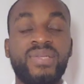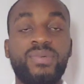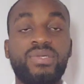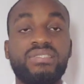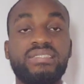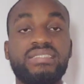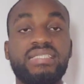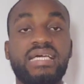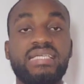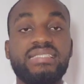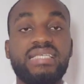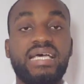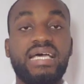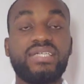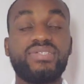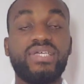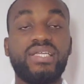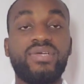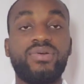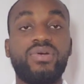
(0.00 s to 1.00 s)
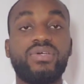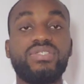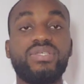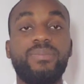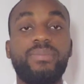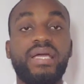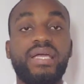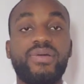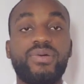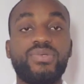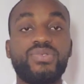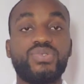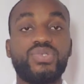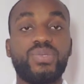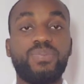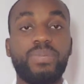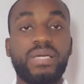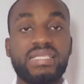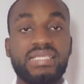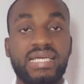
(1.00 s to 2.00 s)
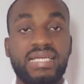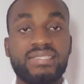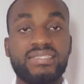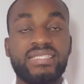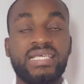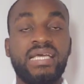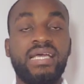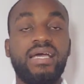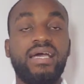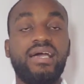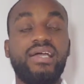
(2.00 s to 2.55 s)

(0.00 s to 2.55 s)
but stats are actually gotten by controlled patterns,